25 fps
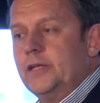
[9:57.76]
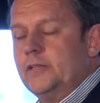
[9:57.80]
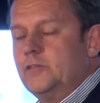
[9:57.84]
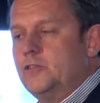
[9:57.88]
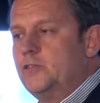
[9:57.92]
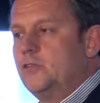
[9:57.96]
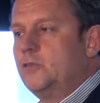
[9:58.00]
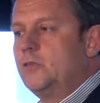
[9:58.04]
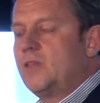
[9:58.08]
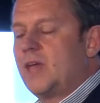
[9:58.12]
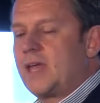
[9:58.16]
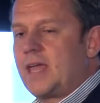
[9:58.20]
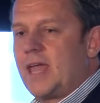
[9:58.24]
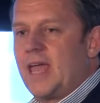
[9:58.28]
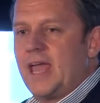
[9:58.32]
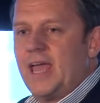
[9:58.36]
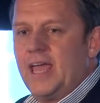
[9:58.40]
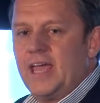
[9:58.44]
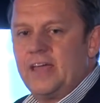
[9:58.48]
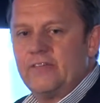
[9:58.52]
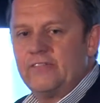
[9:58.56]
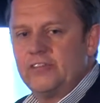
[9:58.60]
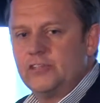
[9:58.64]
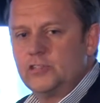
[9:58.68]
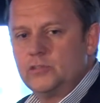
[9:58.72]
Do they
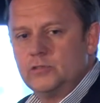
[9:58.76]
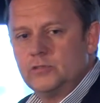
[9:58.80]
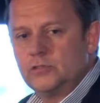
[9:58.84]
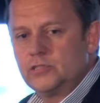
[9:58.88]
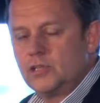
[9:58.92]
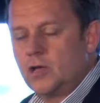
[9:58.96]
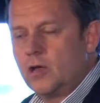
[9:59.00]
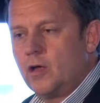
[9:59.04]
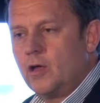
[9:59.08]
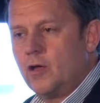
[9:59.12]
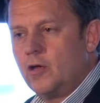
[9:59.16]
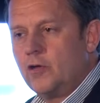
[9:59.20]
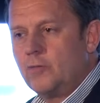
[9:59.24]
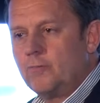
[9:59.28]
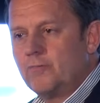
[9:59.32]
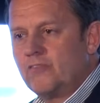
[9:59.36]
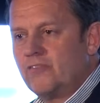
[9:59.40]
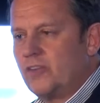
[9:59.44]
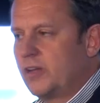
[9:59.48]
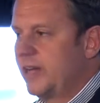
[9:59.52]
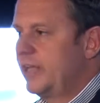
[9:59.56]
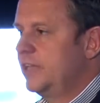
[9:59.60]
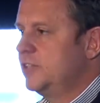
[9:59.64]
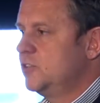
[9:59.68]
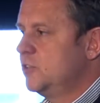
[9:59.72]
have issues at home,
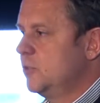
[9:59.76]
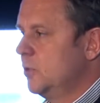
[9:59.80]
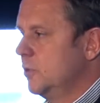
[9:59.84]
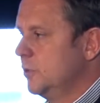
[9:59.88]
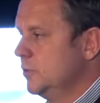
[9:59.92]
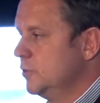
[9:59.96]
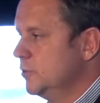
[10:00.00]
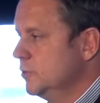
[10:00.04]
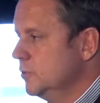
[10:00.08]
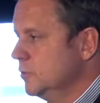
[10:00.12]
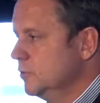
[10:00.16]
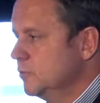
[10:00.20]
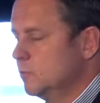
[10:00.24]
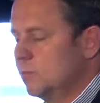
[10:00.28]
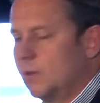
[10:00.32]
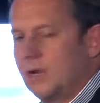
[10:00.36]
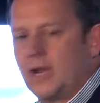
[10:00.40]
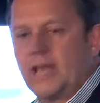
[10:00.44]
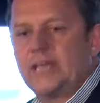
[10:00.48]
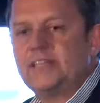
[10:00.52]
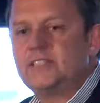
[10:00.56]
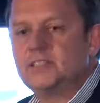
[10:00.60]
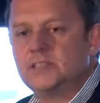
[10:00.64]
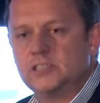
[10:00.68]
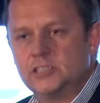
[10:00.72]
financial issues,
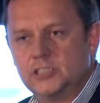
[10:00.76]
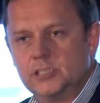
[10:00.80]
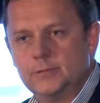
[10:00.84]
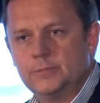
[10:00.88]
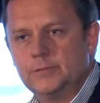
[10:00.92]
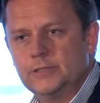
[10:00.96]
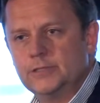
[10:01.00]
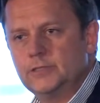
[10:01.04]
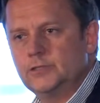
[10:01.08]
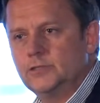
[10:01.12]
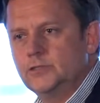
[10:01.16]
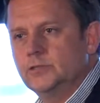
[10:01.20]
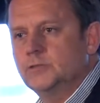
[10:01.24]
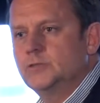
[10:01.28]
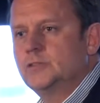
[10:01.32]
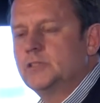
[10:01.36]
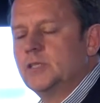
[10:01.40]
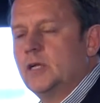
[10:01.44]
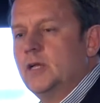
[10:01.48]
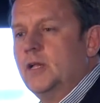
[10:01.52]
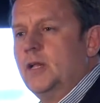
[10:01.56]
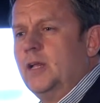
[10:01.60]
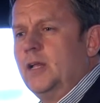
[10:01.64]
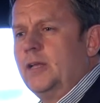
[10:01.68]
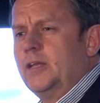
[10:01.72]
relationship issues?
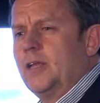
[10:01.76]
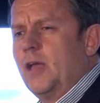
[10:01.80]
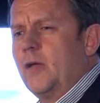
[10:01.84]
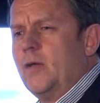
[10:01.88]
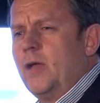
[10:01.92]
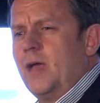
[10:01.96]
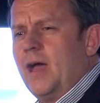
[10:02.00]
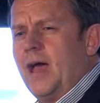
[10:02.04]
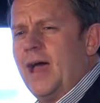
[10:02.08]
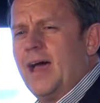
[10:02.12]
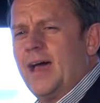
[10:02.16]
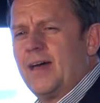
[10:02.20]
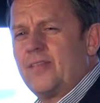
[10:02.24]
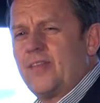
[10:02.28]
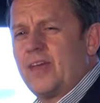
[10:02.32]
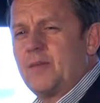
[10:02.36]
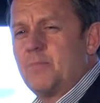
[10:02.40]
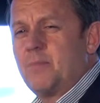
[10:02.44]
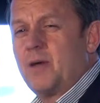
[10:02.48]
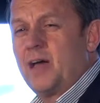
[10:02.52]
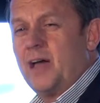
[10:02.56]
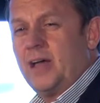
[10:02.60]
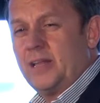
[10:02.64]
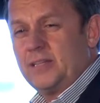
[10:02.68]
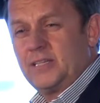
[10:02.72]
Are they
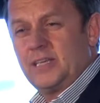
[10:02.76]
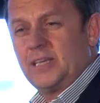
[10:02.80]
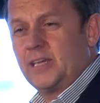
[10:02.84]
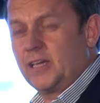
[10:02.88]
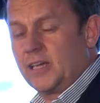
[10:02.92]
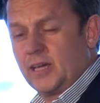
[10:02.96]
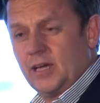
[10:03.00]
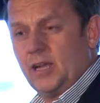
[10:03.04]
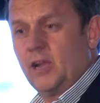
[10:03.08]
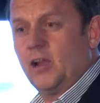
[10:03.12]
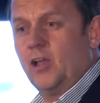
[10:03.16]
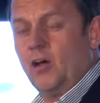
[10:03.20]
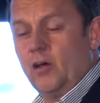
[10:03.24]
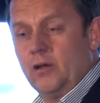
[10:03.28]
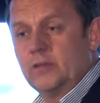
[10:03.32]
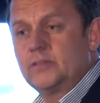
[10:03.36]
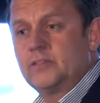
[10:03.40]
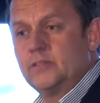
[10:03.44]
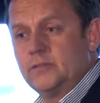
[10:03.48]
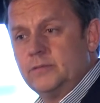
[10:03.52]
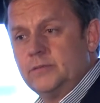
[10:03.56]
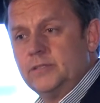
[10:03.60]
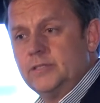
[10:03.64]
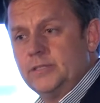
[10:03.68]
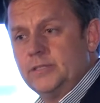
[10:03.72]
partying a lot?